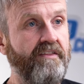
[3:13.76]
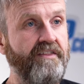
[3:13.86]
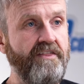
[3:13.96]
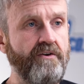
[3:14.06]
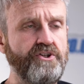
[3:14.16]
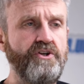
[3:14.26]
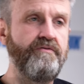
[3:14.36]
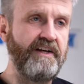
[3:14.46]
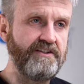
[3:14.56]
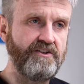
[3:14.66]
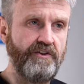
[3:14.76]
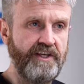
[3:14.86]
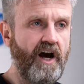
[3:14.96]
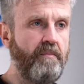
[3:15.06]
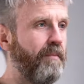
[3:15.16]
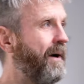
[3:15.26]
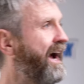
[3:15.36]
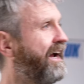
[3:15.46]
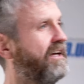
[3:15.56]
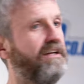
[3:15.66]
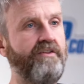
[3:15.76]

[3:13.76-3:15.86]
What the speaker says: Then there are two vents on the upper back